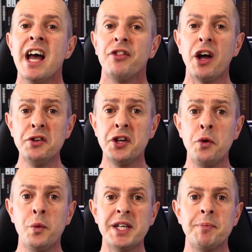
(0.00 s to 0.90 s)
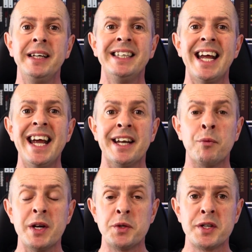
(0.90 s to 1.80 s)
Those Who Wish Me Dead,
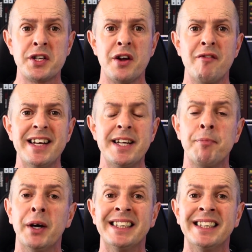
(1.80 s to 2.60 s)
which was directed by